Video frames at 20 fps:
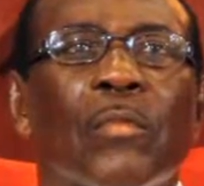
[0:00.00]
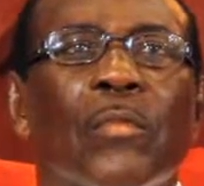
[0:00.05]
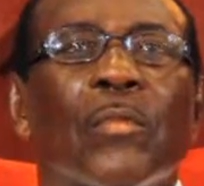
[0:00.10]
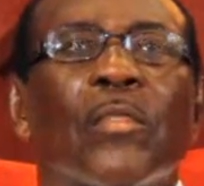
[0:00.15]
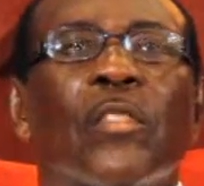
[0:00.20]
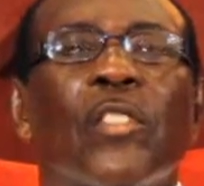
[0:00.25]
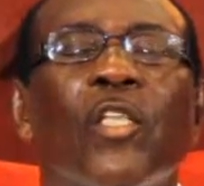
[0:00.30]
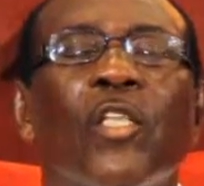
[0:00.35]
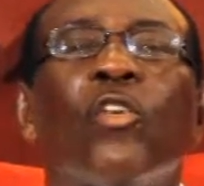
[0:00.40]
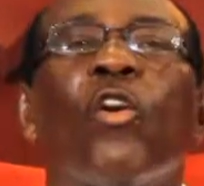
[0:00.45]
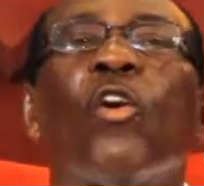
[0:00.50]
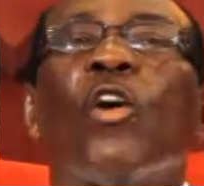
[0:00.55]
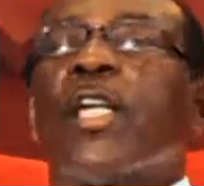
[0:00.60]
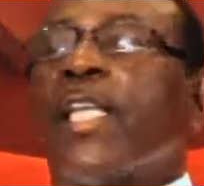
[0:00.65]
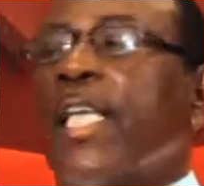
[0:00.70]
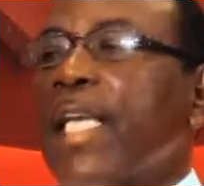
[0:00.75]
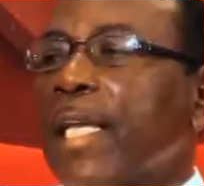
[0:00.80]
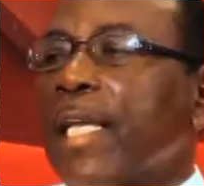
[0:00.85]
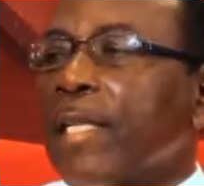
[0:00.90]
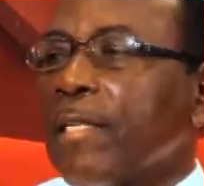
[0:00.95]
the young
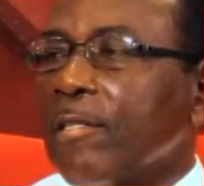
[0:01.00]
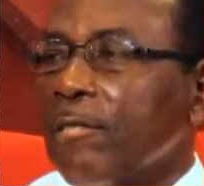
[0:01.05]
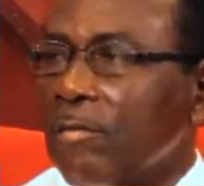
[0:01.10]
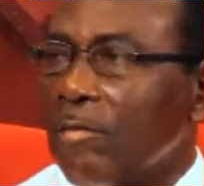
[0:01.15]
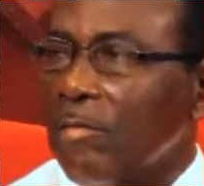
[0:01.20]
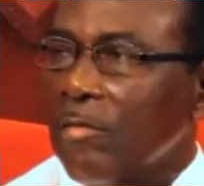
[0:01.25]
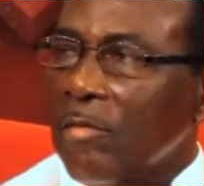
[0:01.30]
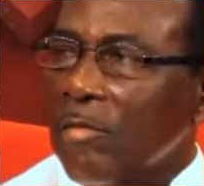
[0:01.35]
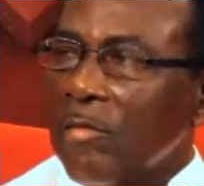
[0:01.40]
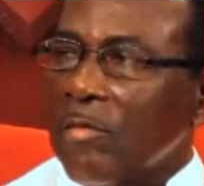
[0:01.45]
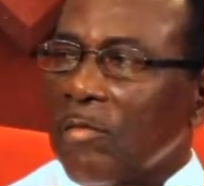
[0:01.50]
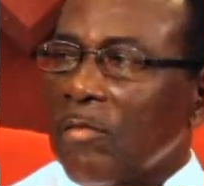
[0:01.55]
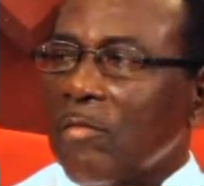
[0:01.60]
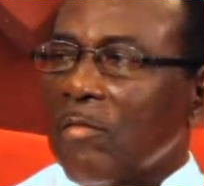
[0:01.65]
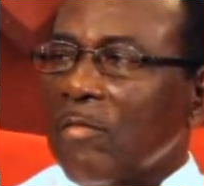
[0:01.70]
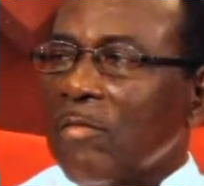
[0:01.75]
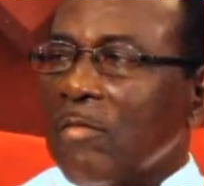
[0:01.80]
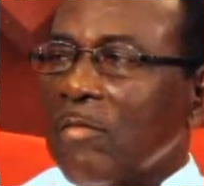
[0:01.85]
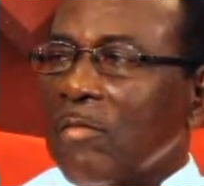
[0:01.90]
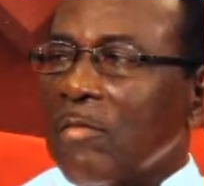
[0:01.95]
king
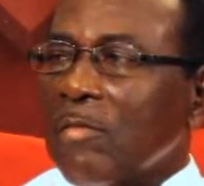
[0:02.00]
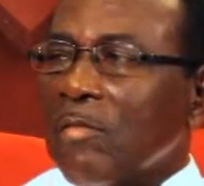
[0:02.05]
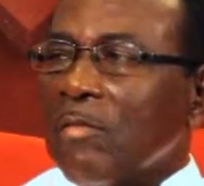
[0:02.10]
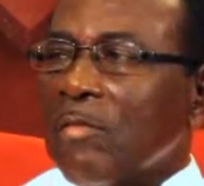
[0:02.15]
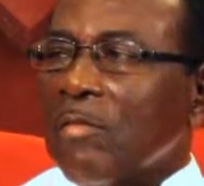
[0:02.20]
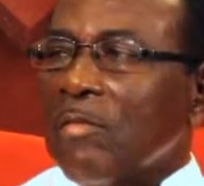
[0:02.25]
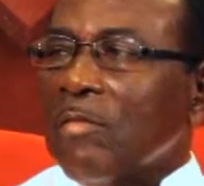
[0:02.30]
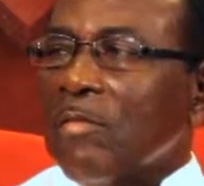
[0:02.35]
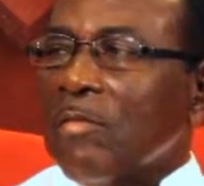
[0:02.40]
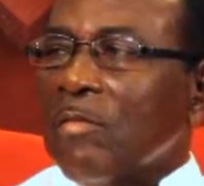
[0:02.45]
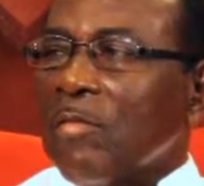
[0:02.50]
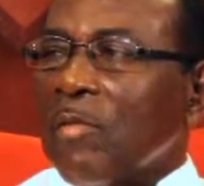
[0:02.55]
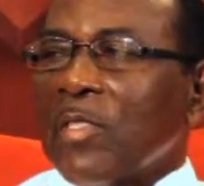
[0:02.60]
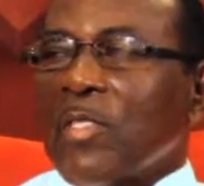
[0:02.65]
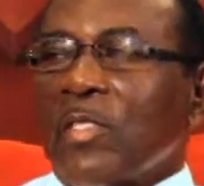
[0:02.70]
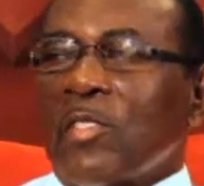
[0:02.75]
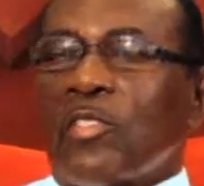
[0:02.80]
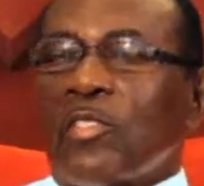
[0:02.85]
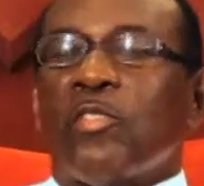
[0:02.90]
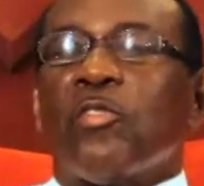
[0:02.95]
right. was mm -hmm. the
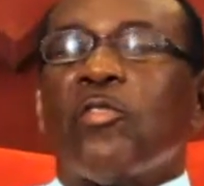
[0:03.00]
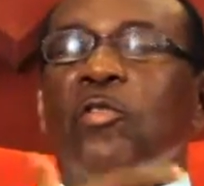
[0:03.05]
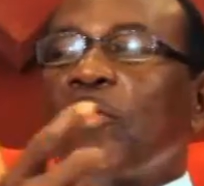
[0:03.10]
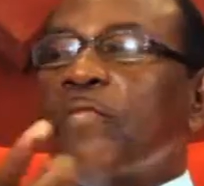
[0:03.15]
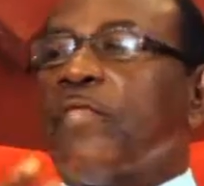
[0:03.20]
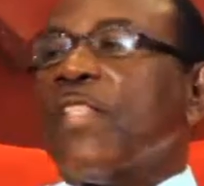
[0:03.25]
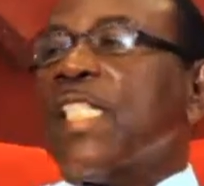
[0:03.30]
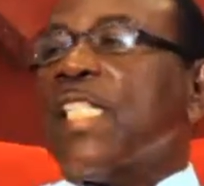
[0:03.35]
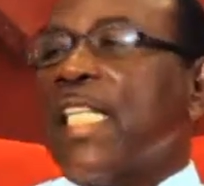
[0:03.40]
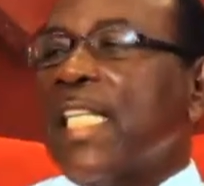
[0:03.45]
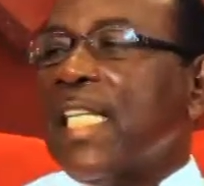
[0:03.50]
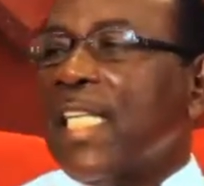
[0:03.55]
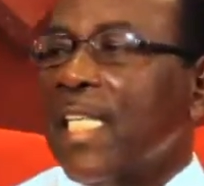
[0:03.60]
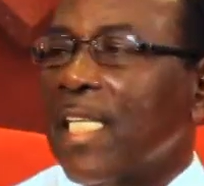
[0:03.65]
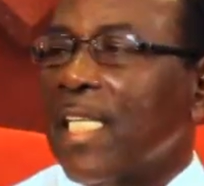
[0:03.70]
mm-hmm. show of the day.